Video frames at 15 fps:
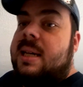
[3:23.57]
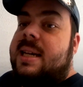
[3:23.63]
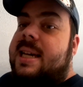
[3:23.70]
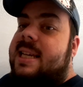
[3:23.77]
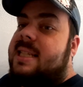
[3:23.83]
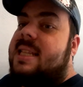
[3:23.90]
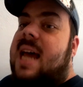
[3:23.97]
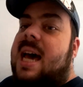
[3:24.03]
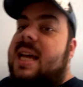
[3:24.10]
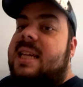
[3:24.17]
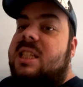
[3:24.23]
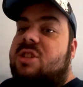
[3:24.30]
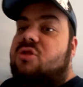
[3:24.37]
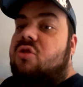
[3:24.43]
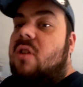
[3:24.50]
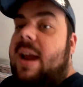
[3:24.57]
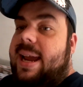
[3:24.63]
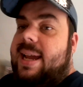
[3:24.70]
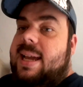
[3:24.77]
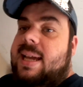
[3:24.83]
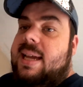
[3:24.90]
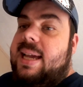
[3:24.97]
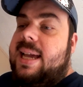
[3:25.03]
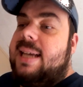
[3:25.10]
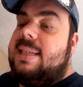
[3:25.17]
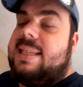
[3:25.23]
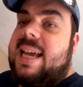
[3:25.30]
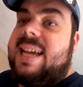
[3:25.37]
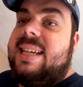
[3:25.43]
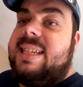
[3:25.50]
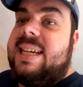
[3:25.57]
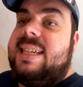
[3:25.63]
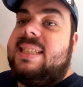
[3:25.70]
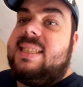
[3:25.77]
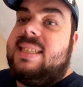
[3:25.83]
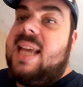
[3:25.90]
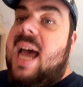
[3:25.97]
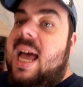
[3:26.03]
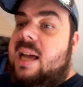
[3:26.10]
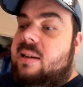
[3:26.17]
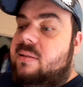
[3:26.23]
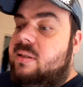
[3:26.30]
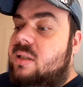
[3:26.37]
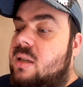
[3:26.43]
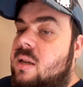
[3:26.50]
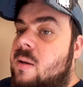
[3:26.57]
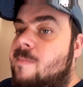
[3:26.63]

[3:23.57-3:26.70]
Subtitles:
It's not as great as AJ Styles,